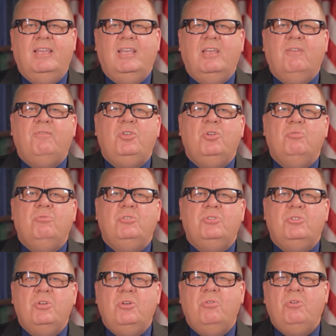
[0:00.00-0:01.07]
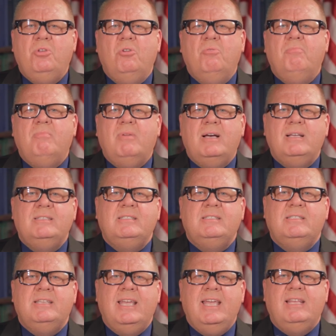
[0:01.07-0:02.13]
If you do, you
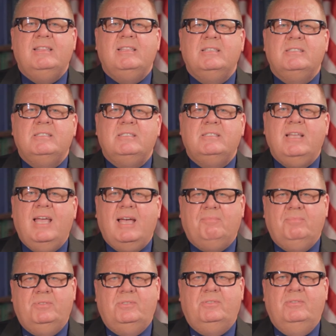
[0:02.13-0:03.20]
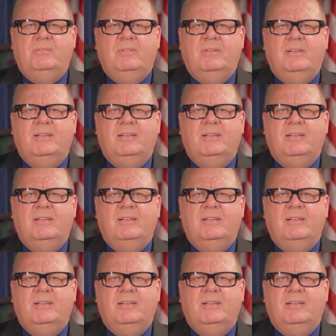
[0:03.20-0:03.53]
must take the steps